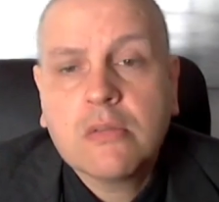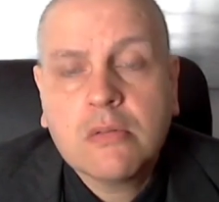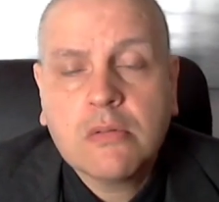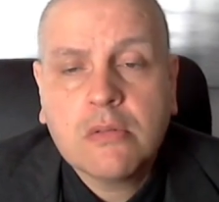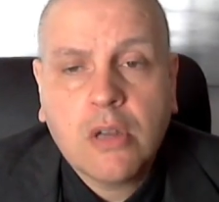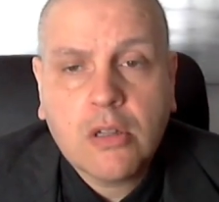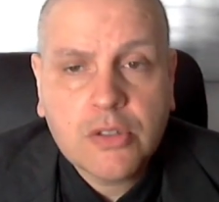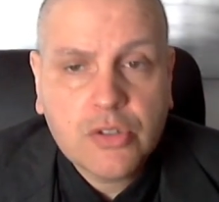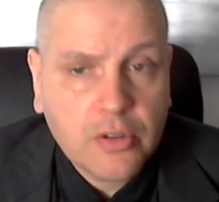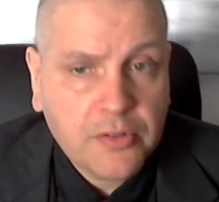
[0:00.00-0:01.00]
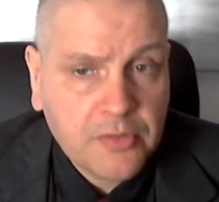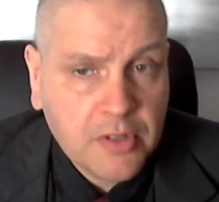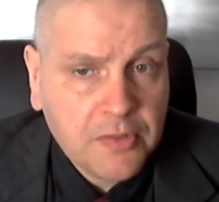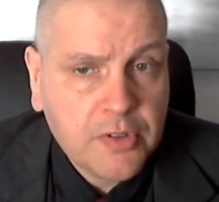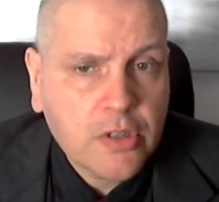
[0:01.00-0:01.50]
knowledge of
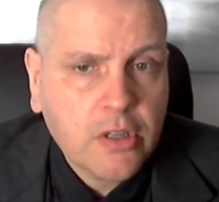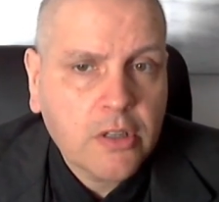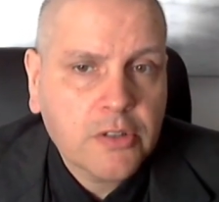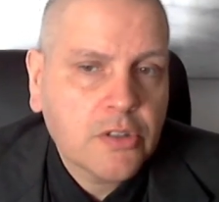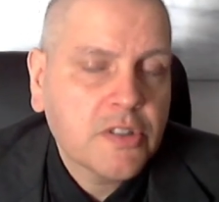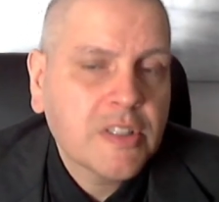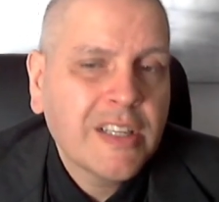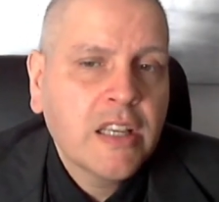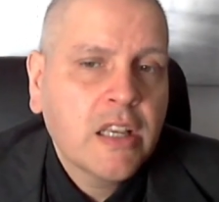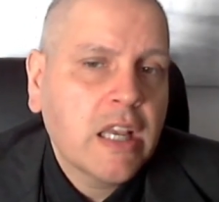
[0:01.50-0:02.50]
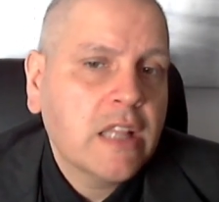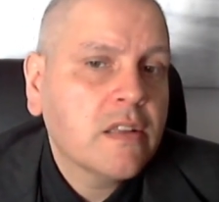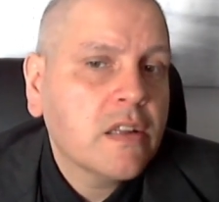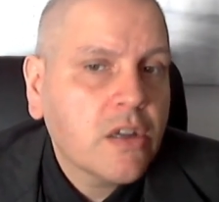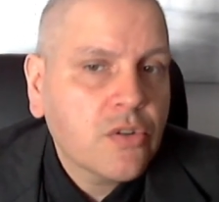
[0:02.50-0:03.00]
different cultures, and
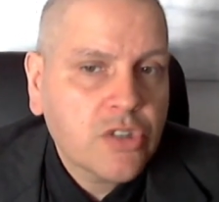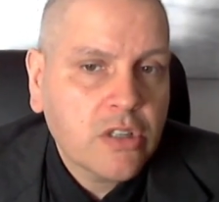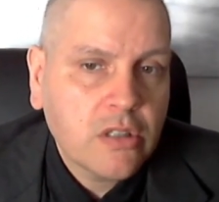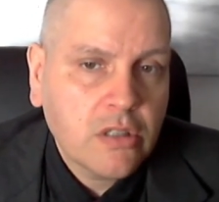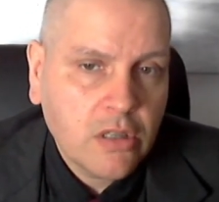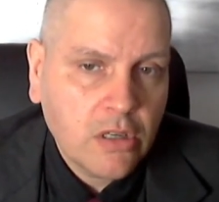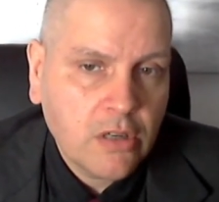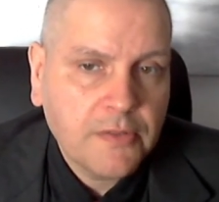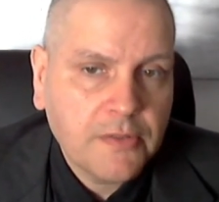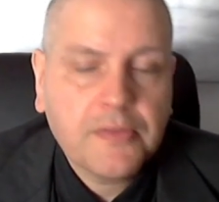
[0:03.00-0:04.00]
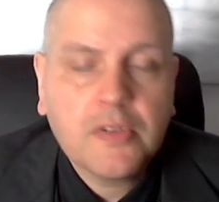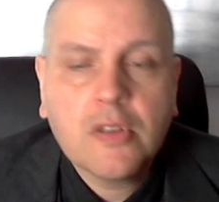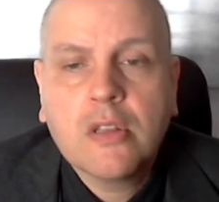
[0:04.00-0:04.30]
the notion of